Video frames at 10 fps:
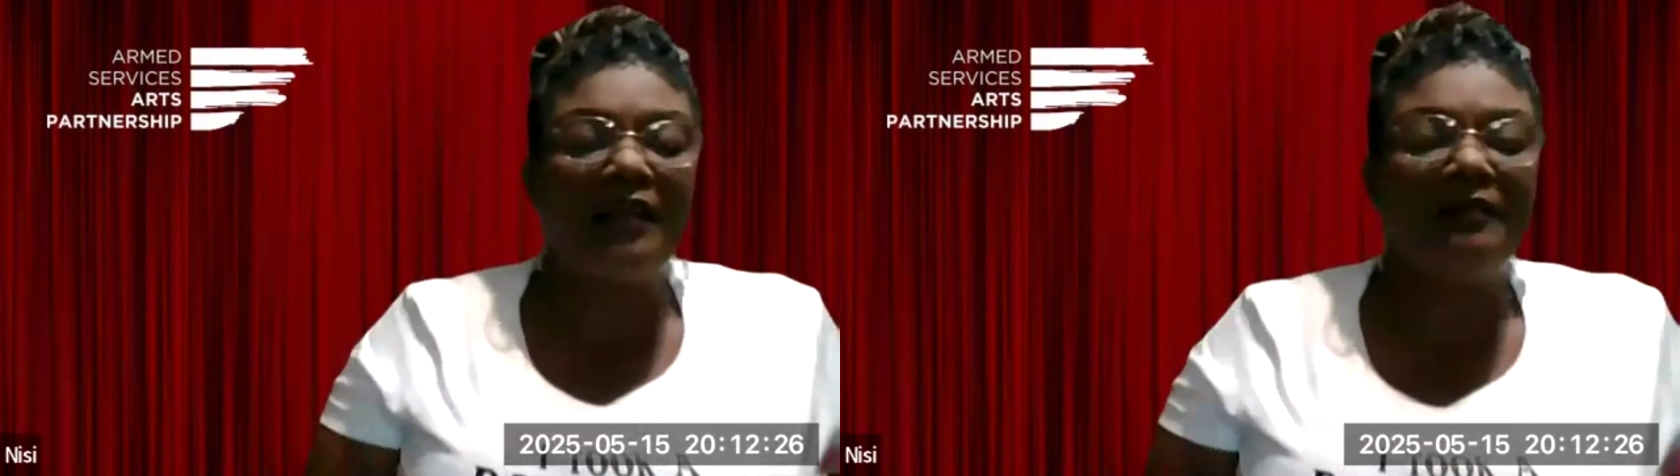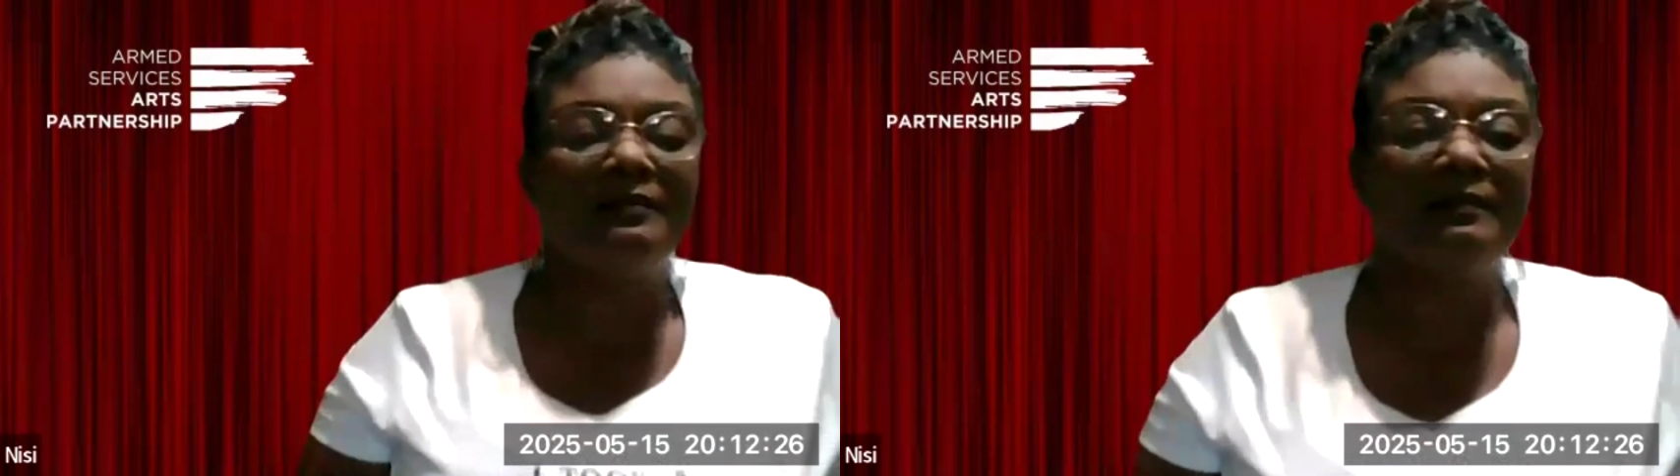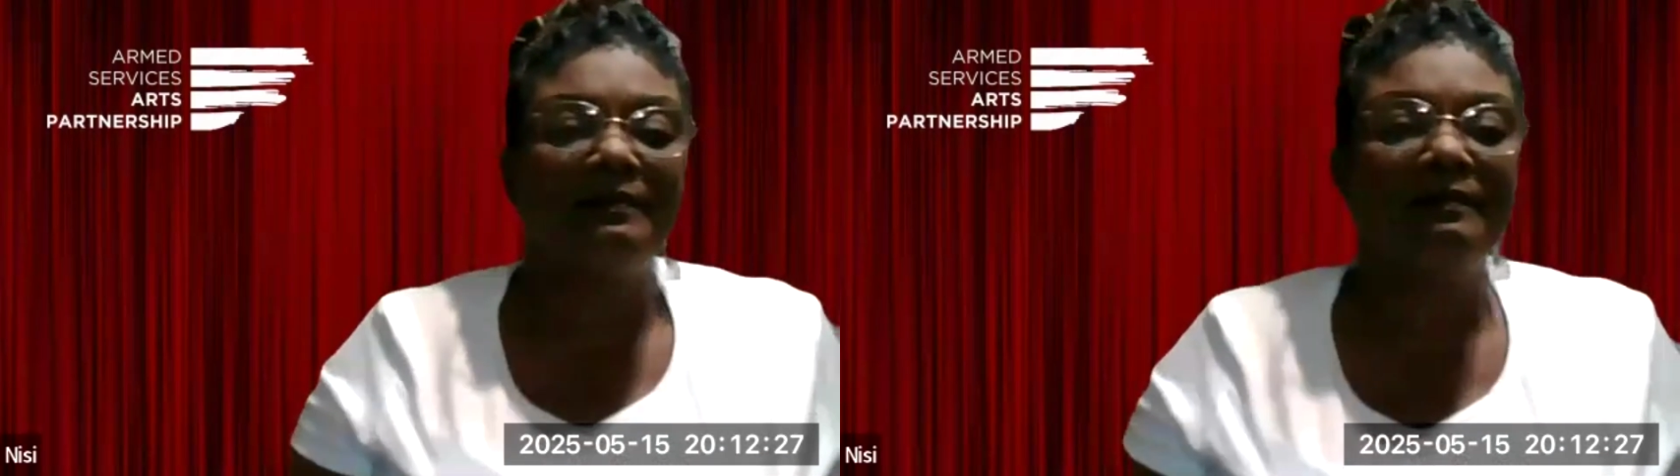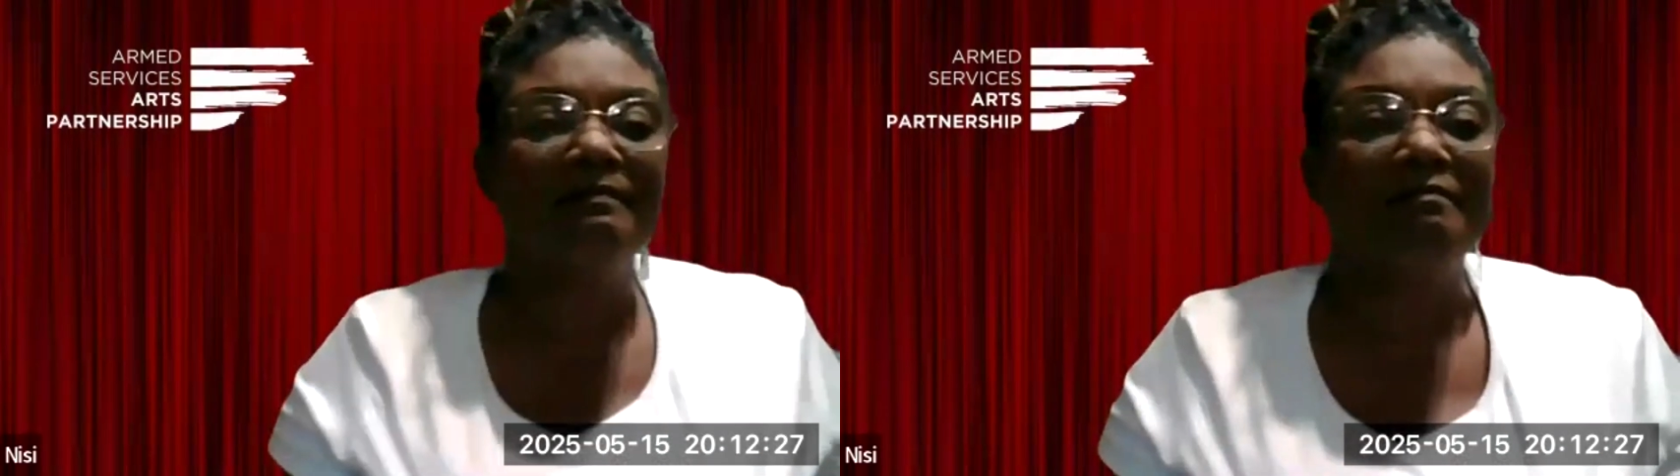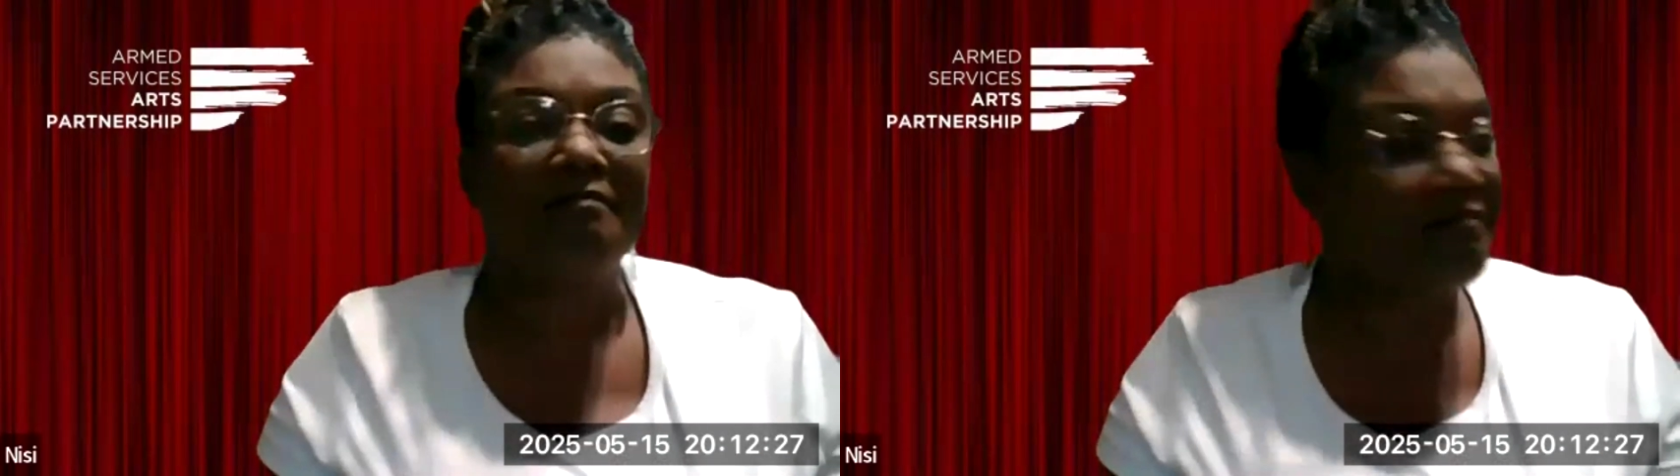fine.
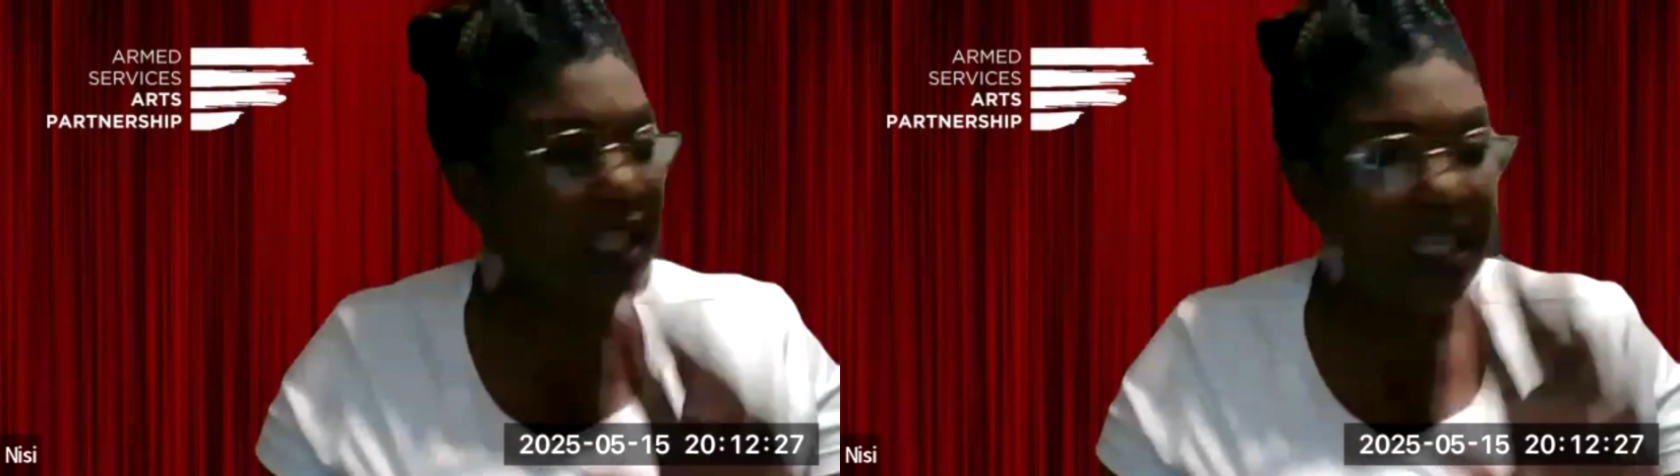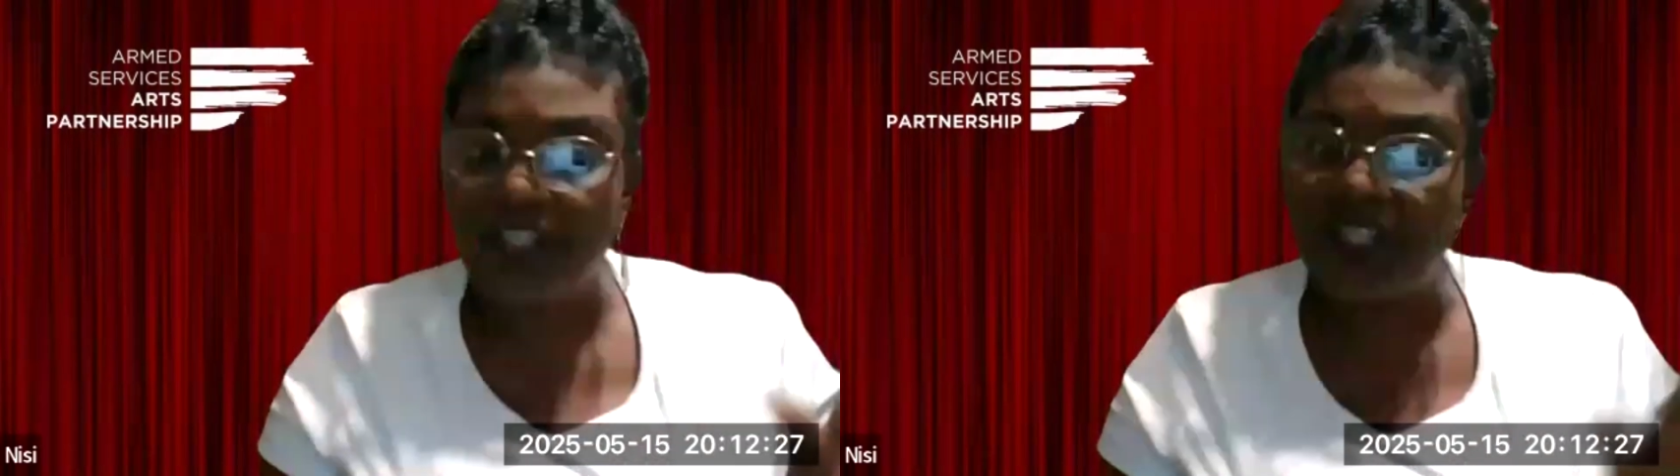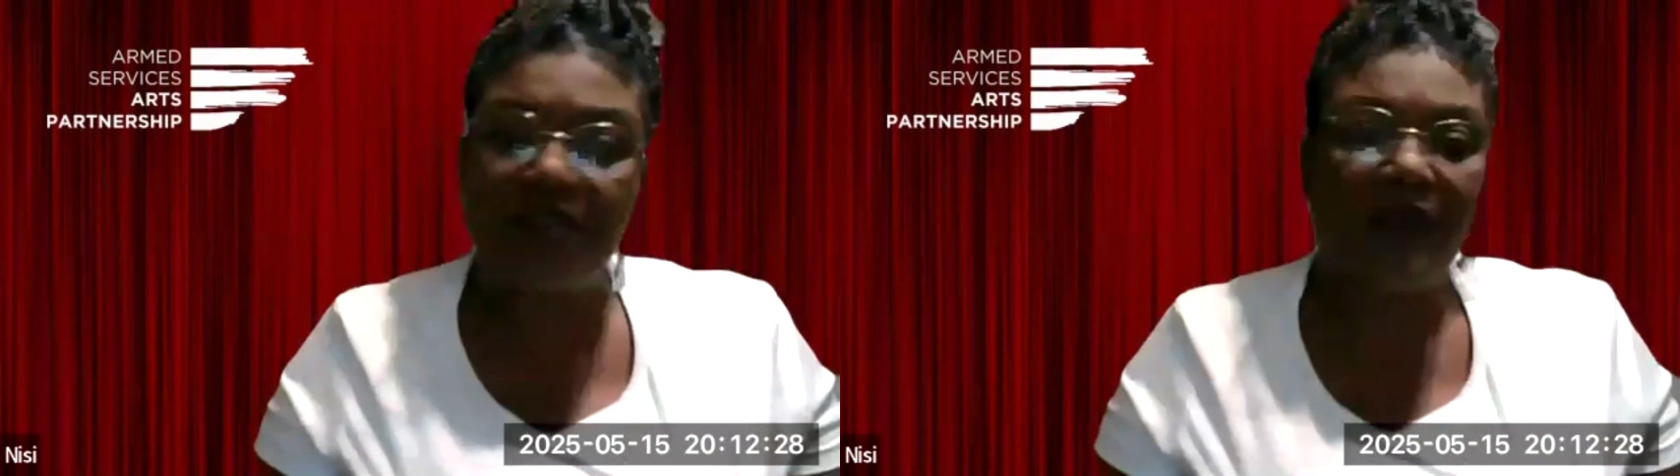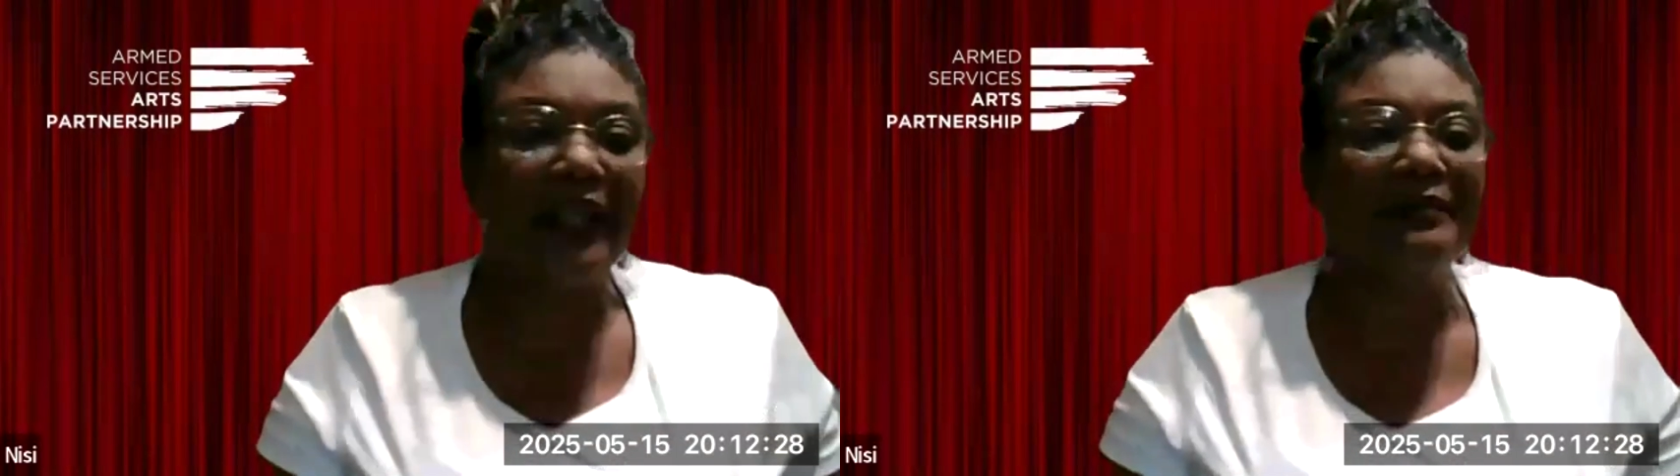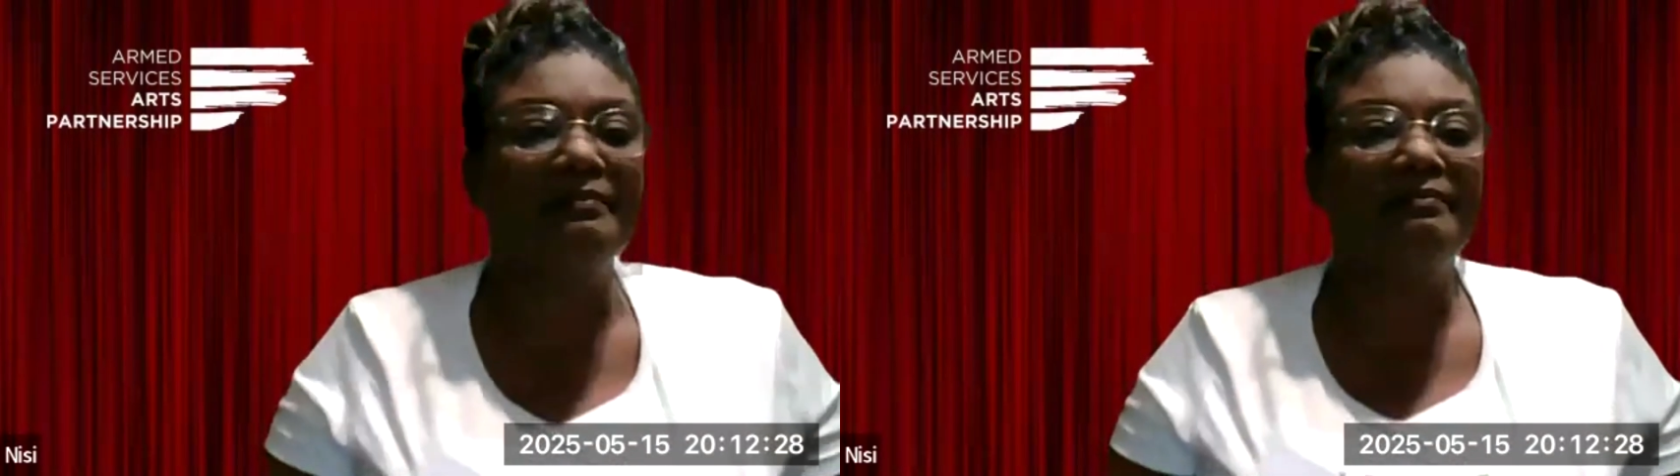That's
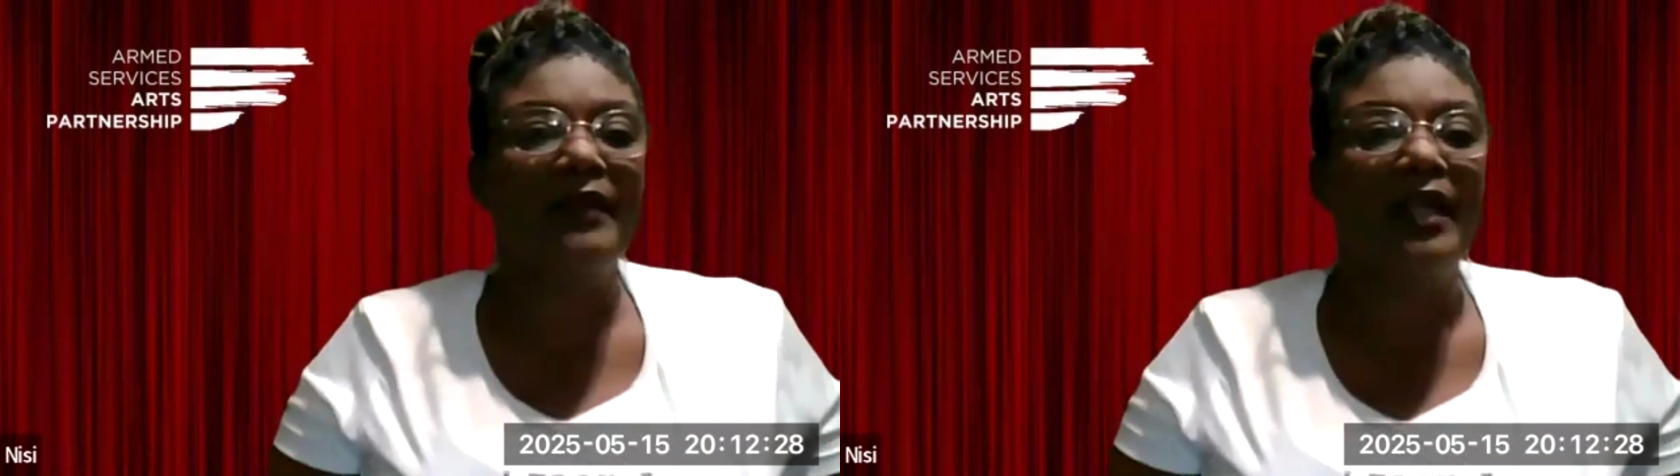just fine.